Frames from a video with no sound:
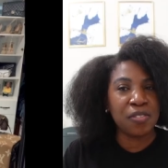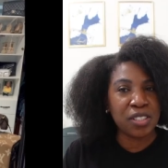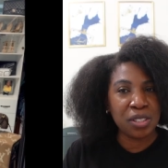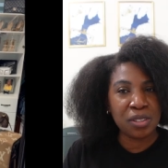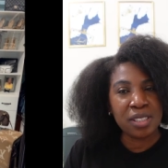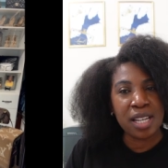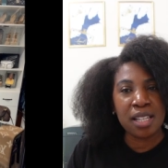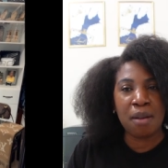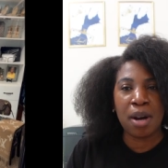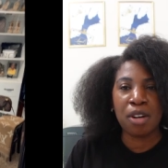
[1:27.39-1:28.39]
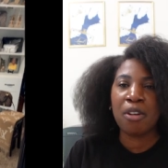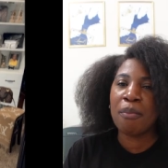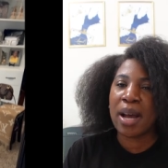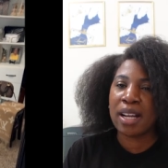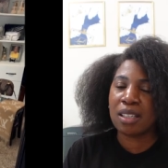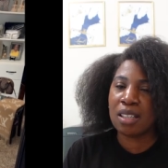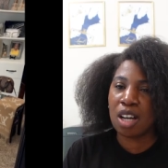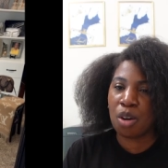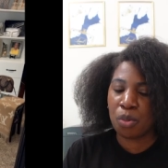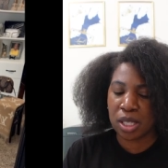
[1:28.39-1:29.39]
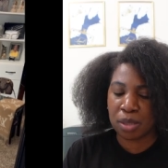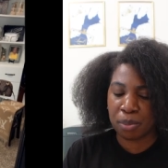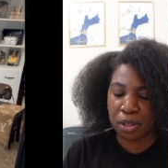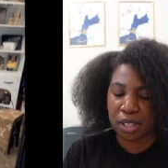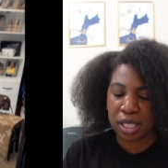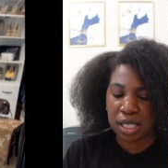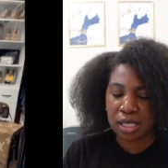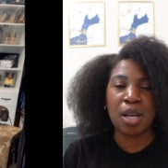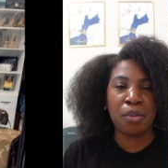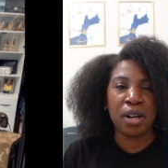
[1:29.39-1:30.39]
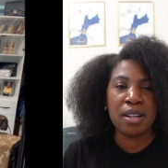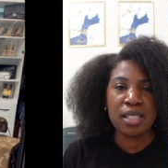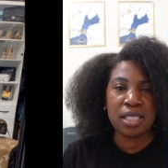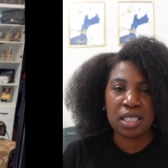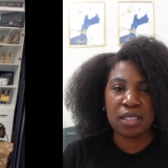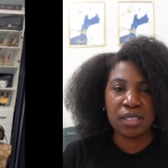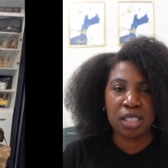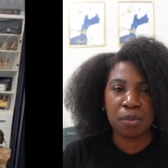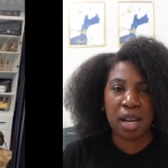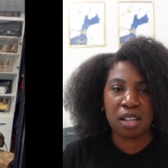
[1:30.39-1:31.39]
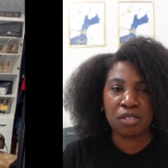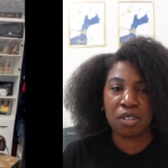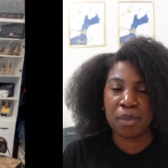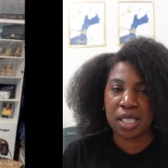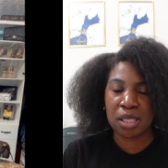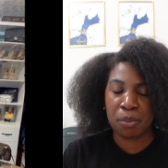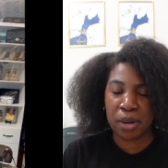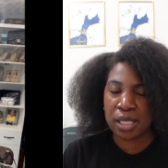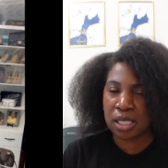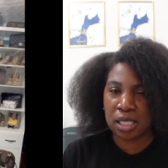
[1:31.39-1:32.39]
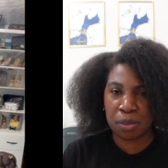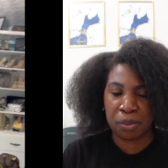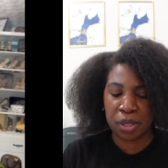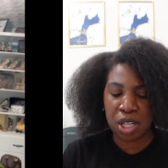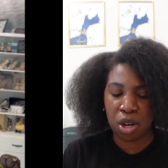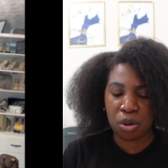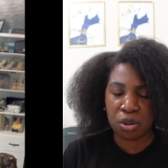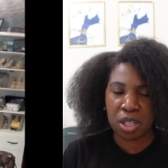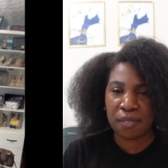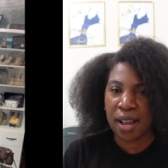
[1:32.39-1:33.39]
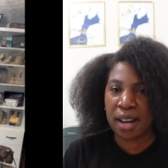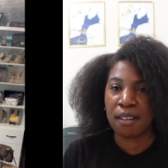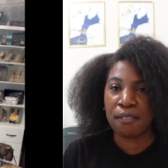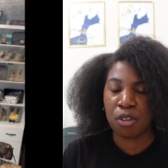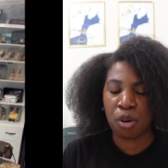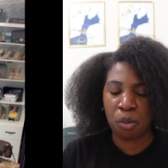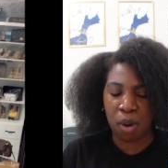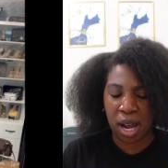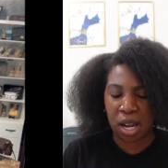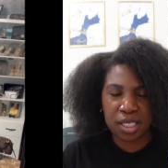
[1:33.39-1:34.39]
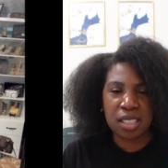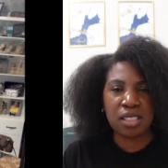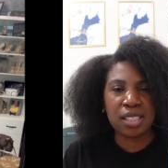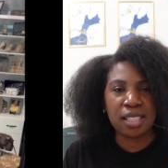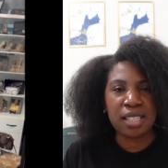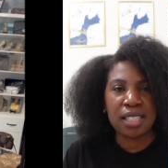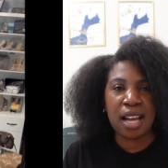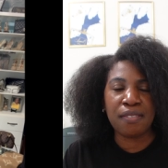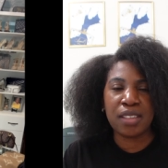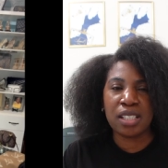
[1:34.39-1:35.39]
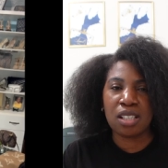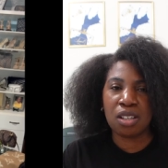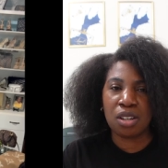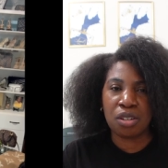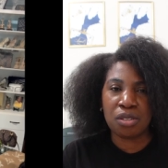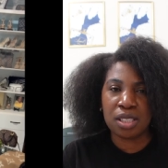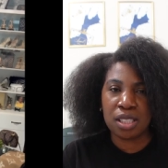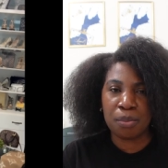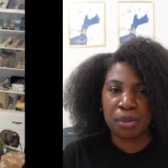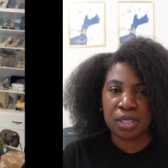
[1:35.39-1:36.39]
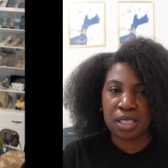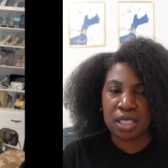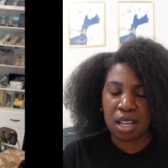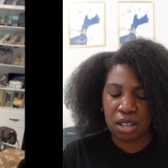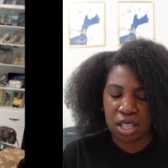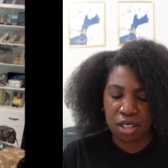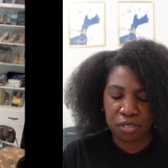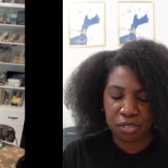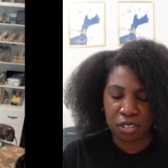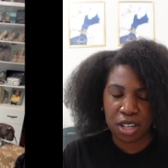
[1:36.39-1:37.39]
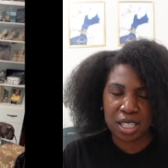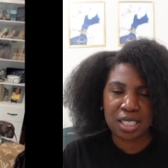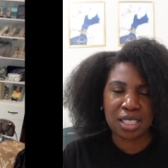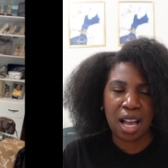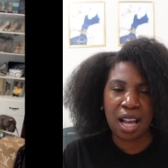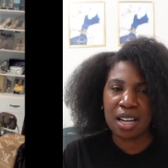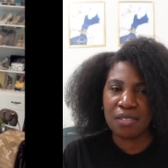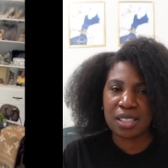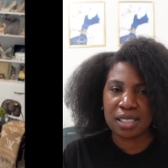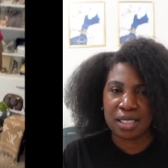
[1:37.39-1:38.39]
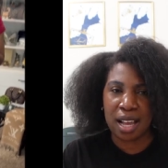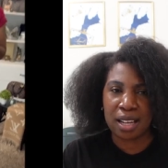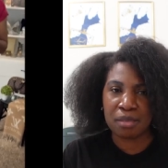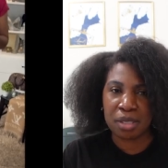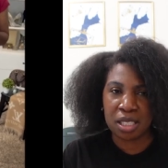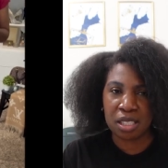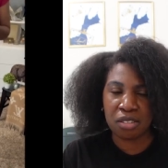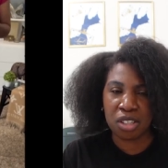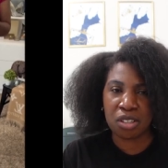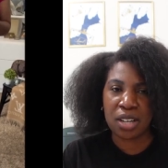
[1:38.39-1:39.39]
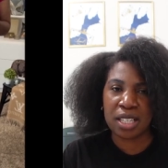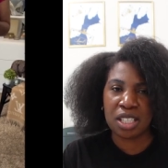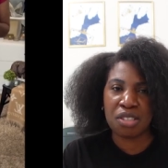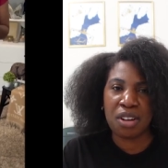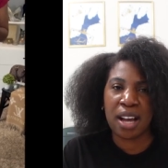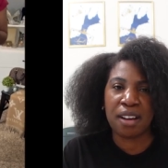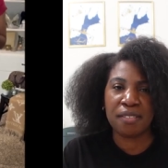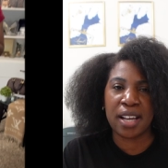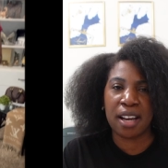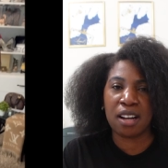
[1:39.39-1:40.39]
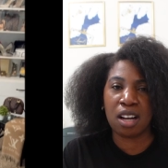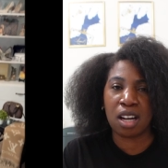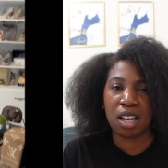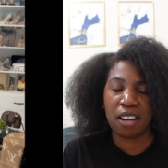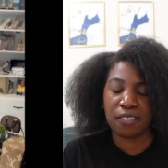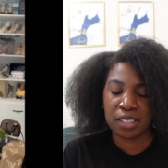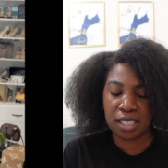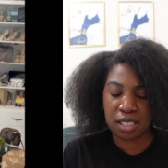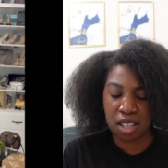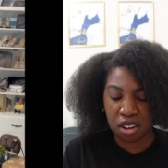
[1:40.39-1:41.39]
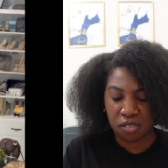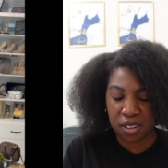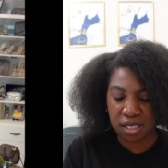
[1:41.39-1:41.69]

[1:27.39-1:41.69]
for Tuesday, the monochromatic look was burgundy. So I'm wearing a sleeveless blouse from Express. It is pretty old. I've had it for a while. So it does have this gold zipper detail in the front. It's kind of a satin material, and then you have that cuff detail for